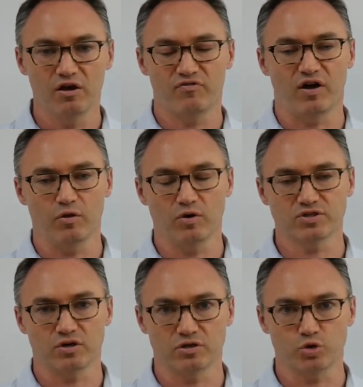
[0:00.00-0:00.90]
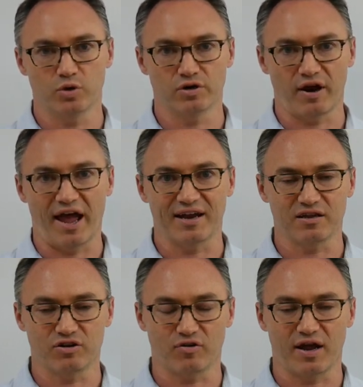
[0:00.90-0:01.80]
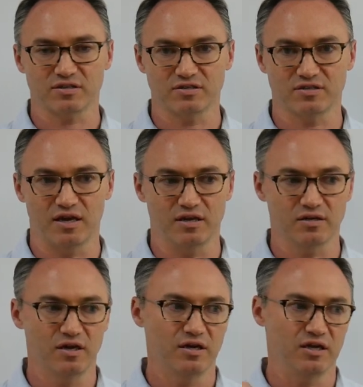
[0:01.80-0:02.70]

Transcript: Follow us on Twitter at InterAxis8.